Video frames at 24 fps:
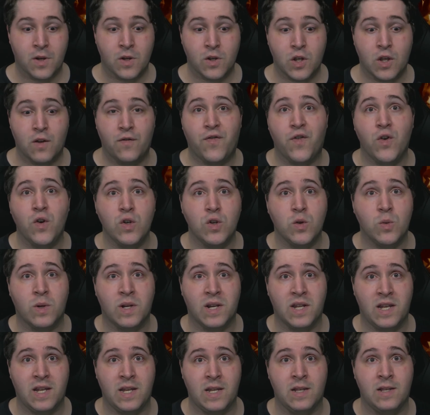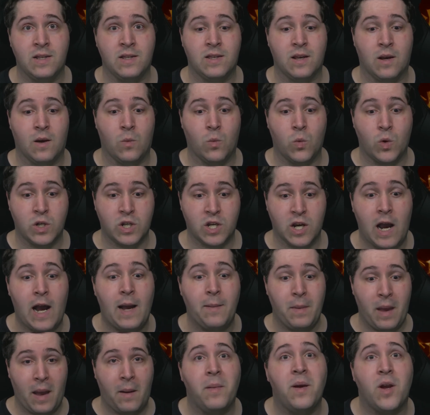the first one is, which
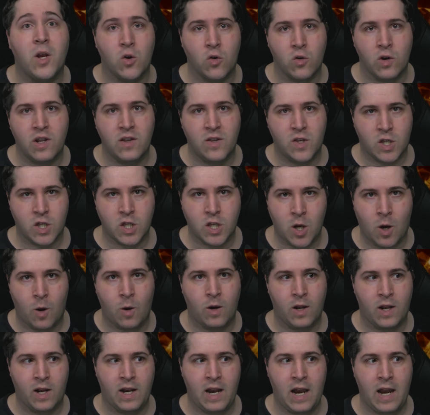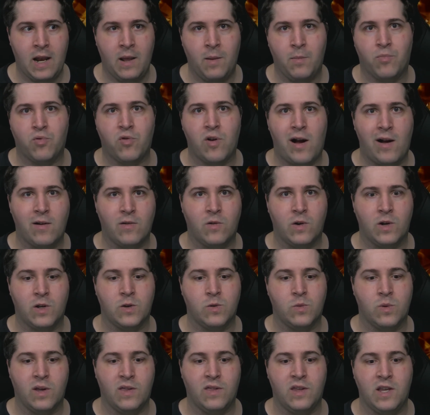I'm already started and in progress
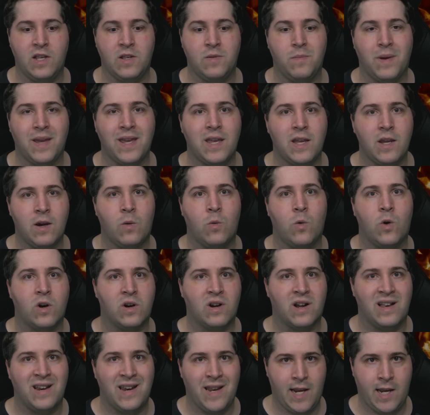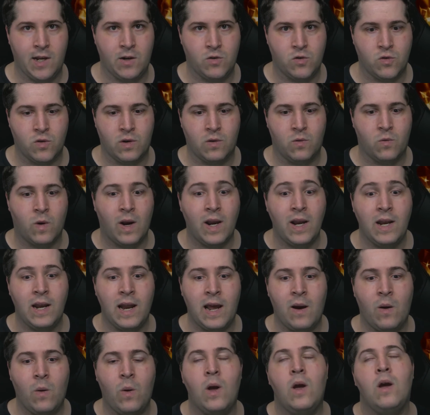with, is making it work on Android. Right
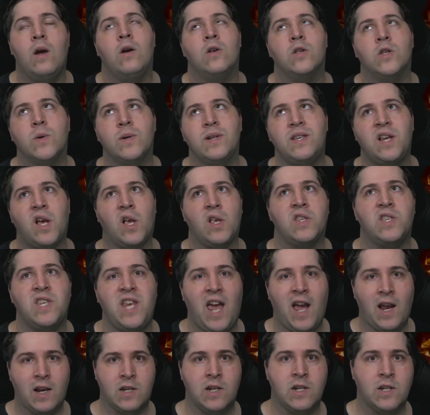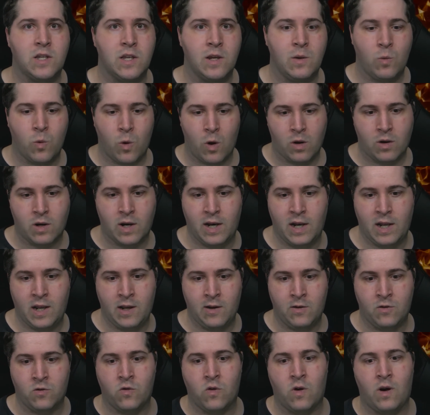now, so it does technically work on
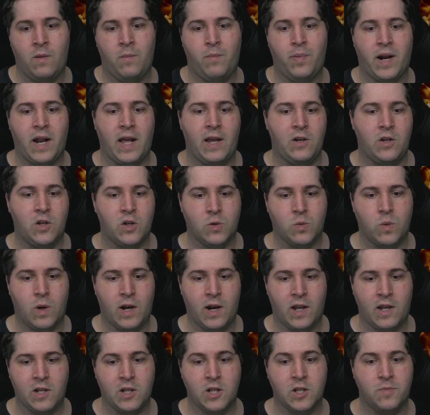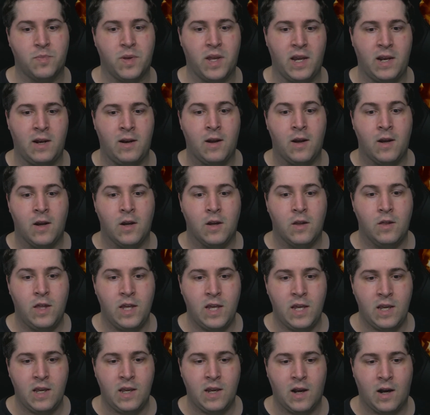Android, but I just want to explain the